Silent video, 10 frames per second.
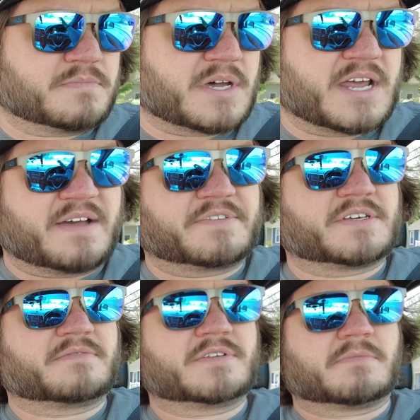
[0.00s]
I have
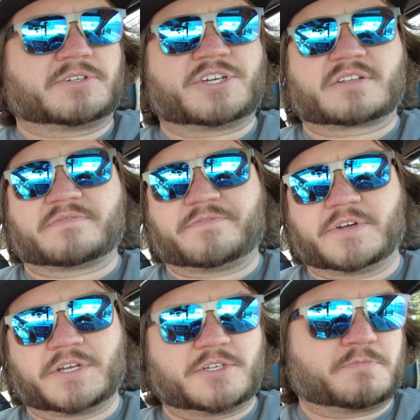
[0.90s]
to double check the
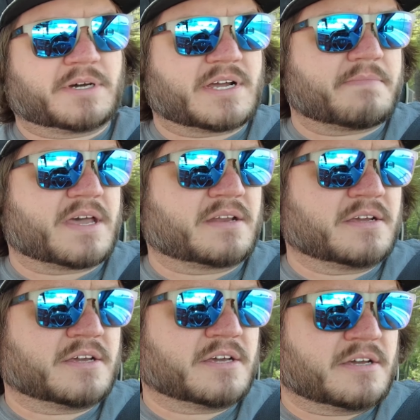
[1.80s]
footage, but I'm at
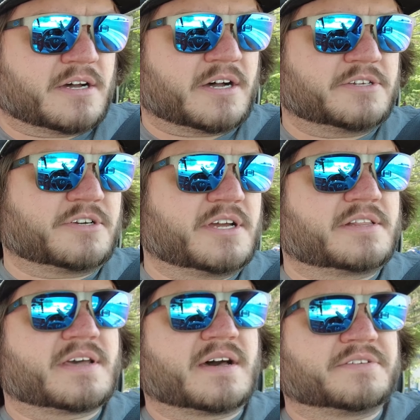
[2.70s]

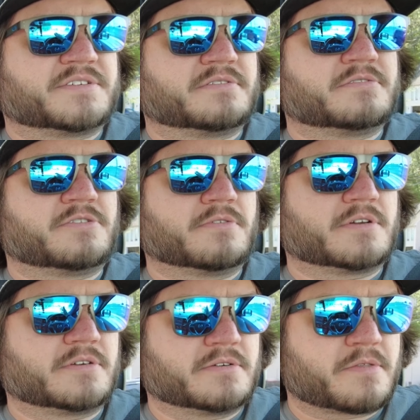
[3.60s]

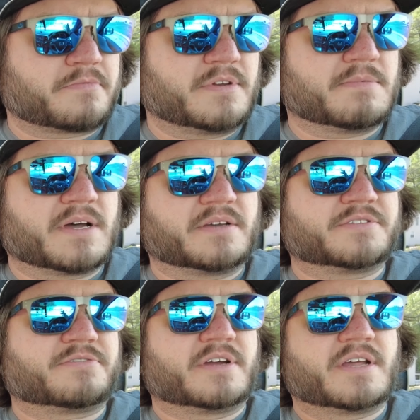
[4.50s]
108,203
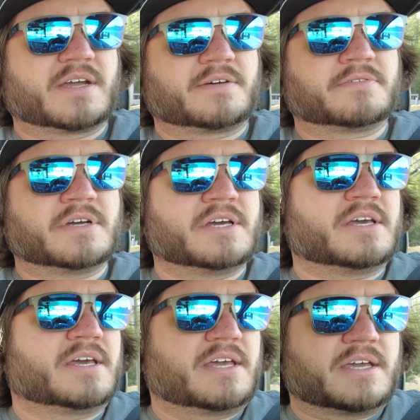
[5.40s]
miles right now,
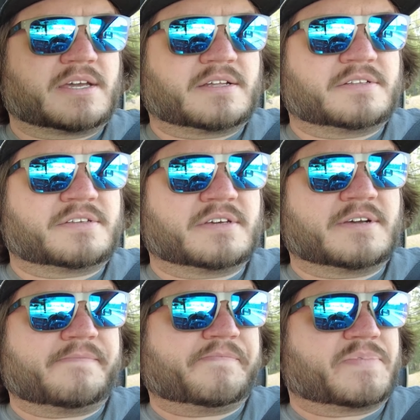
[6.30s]
and
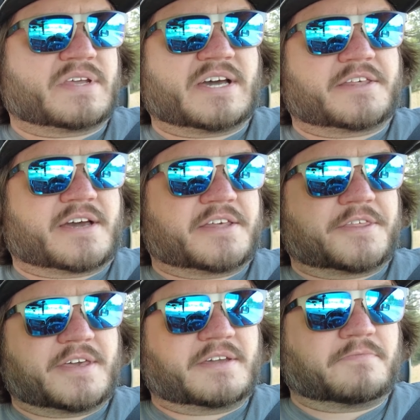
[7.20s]
I think